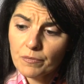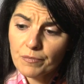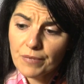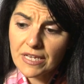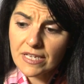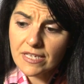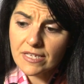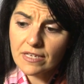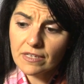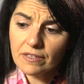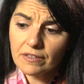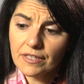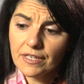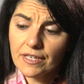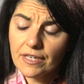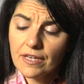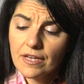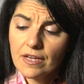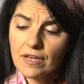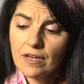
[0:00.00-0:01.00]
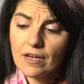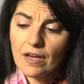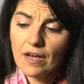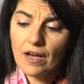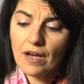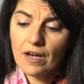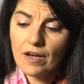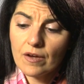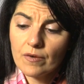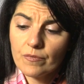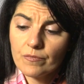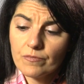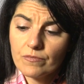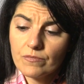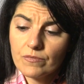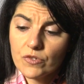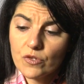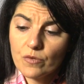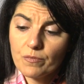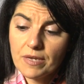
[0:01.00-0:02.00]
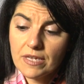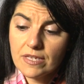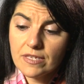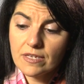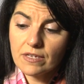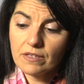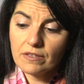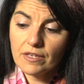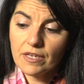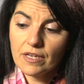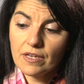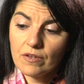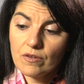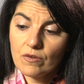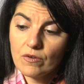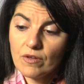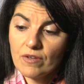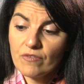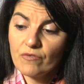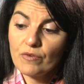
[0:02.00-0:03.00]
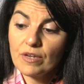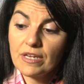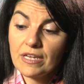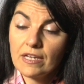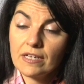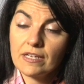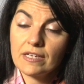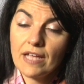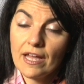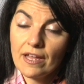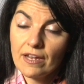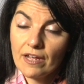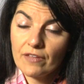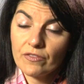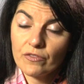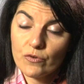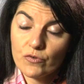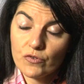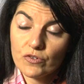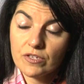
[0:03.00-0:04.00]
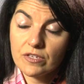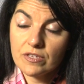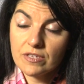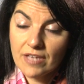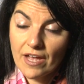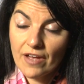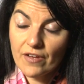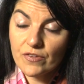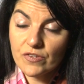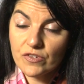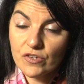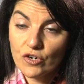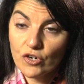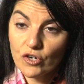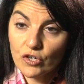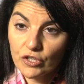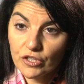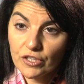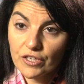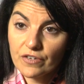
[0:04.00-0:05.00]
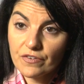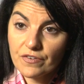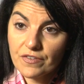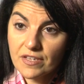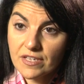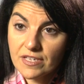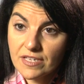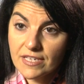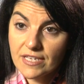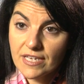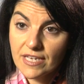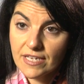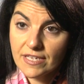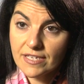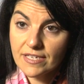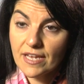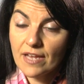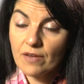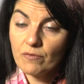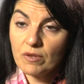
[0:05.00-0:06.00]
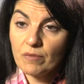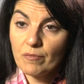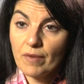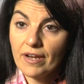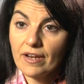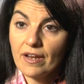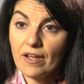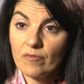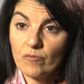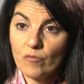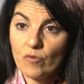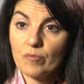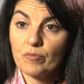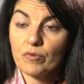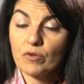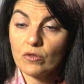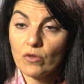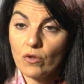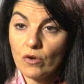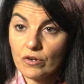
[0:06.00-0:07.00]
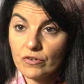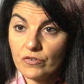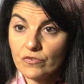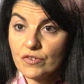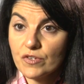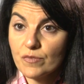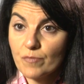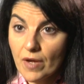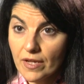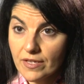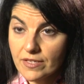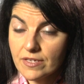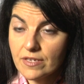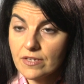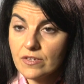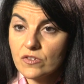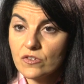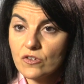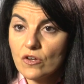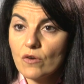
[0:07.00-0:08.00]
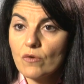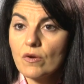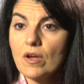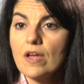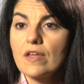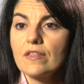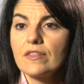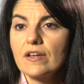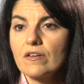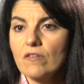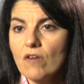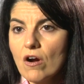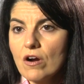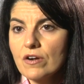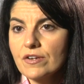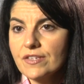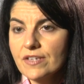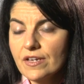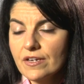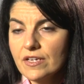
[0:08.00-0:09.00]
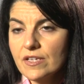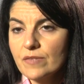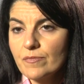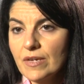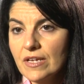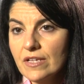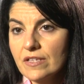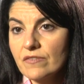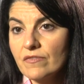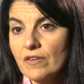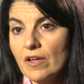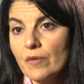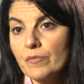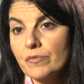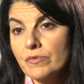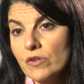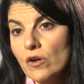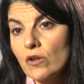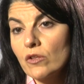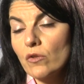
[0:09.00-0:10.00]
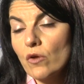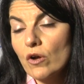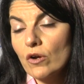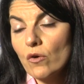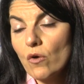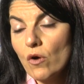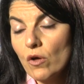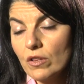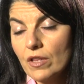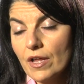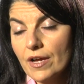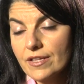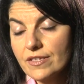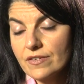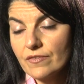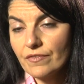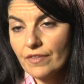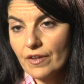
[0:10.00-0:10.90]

basically. Um, so basically, if we can get at those cells earlier in the disease state, we might have more prolonged responses. So there are studies being developed along all lines of